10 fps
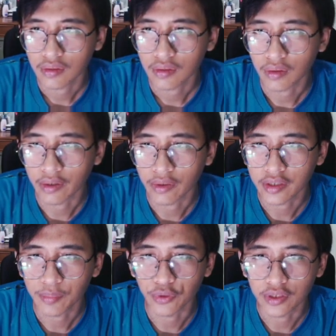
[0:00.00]
Oh, I
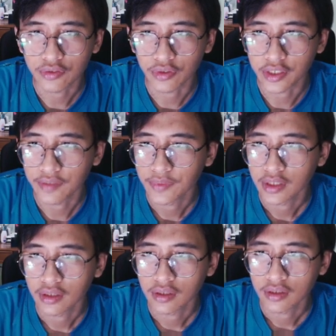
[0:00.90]
already put it, sorry.
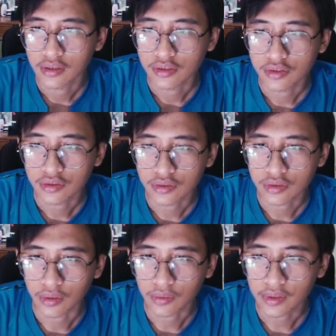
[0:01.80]

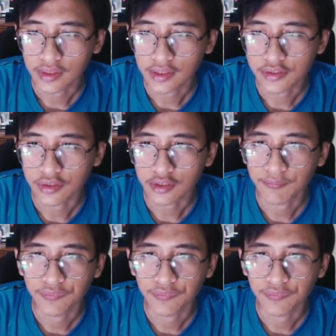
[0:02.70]
So I think that's good.